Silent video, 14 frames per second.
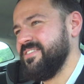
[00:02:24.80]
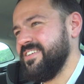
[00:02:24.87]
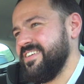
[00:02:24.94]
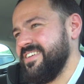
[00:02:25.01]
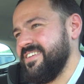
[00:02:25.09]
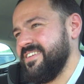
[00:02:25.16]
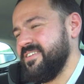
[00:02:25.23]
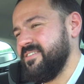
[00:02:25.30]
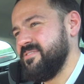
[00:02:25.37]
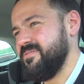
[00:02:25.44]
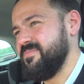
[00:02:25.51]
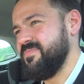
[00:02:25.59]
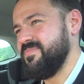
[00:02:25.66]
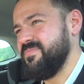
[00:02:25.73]

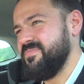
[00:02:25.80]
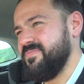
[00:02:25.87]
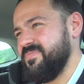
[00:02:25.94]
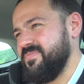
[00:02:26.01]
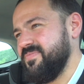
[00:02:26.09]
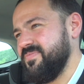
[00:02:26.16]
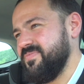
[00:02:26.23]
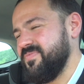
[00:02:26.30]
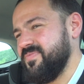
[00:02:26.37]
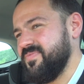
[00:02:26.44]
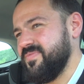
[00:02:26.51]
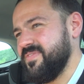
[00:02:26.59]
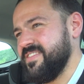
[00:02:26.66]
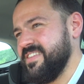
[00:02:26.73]

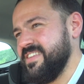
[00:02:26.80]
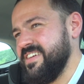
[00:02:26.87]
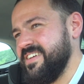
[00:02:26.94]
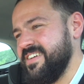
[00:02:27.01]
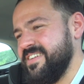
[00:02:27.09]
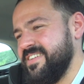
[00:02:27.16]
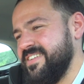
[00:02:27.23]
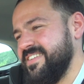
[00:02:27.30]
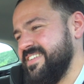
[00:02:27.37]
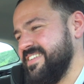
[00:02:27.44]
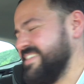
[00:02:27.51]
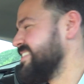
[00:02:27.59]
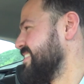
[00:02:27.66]
The person shown says nothing.